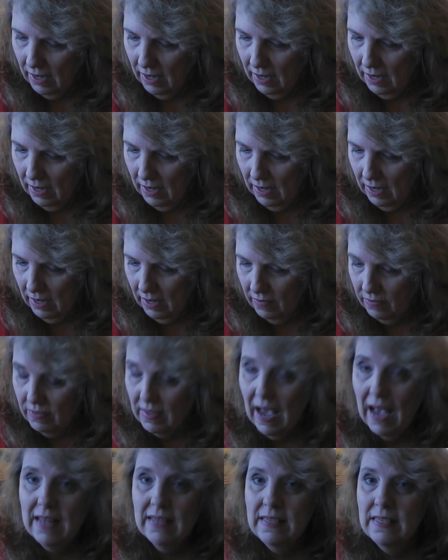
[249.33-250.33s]
And
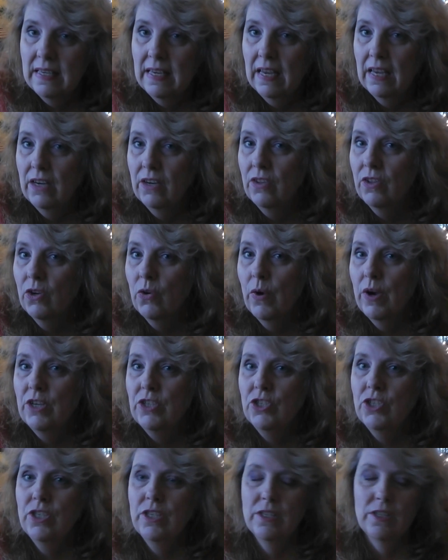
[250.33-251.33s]
that's the end of the
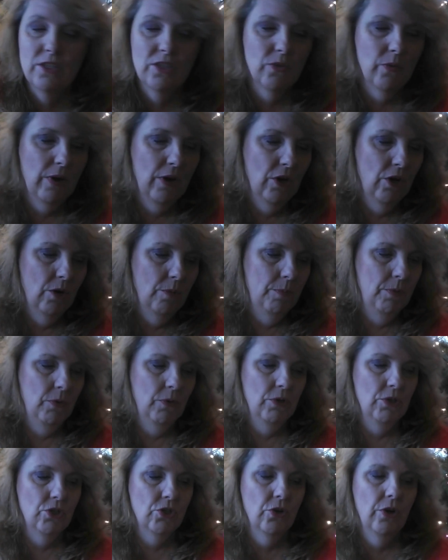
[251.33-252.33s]
questions. So I hope you
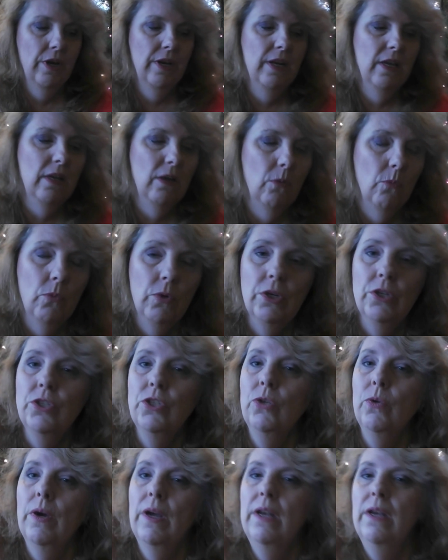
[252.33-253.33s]
enjoyed it. We'll
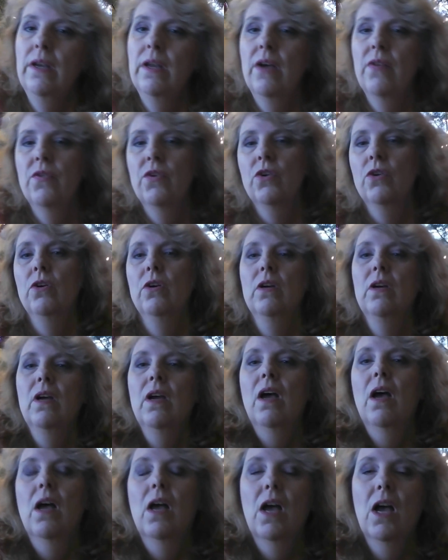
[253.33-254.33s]
do another
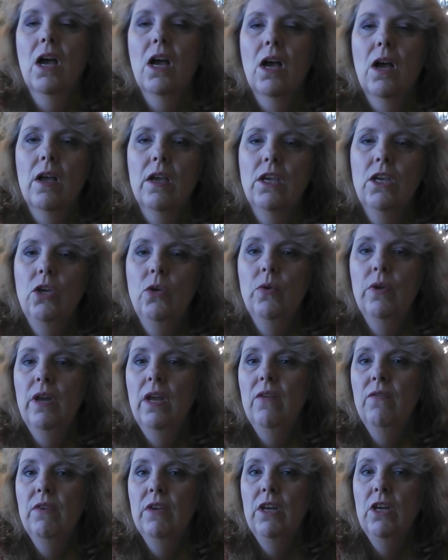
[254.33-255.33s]

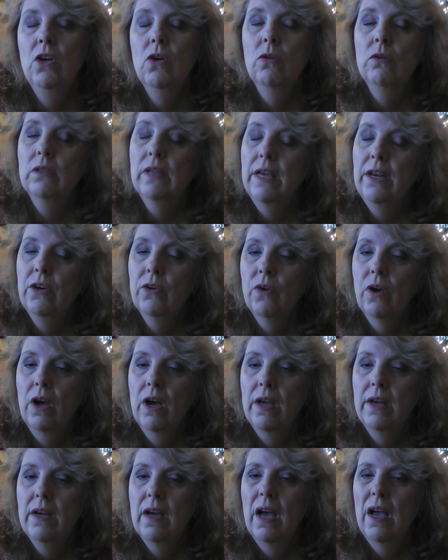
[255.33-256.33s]
Q&A video later
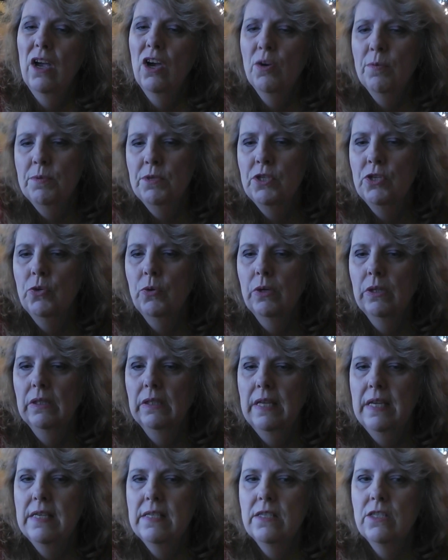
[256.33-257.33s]
on. I hope to at
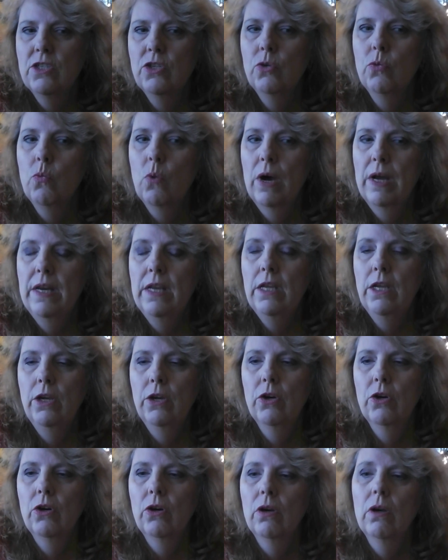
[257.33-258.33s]
least do one a
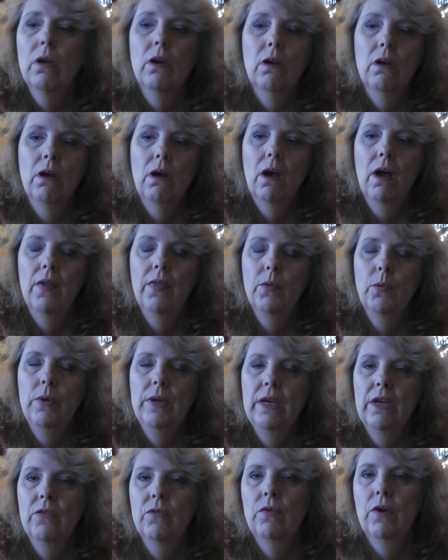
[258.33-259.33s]
year on the
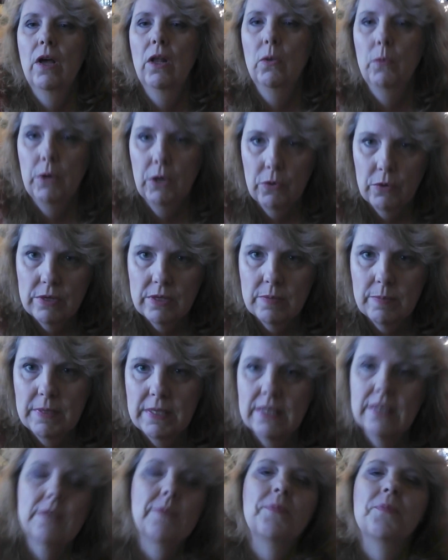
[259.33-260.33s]
weekend following
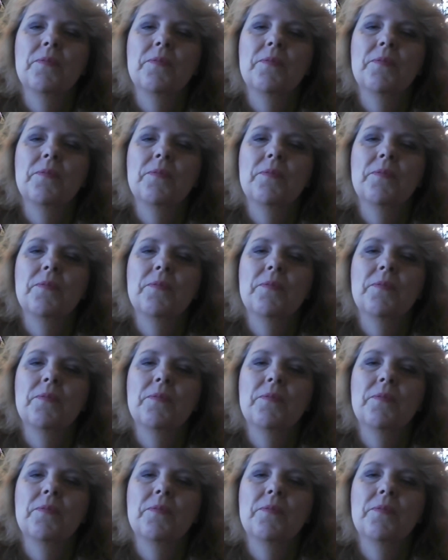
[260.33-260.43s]
Christmas.